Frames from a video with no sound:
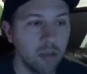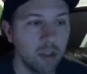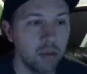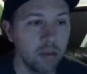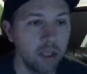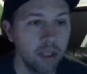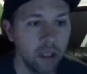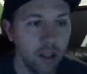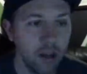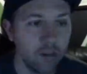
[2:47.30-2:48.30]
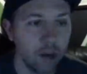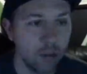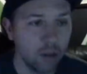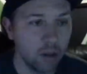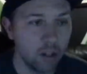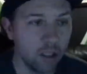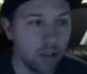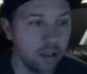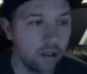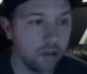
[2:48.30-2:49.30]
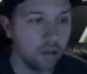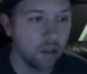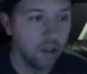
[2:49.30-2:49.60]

up this way, wrapping around and killing you.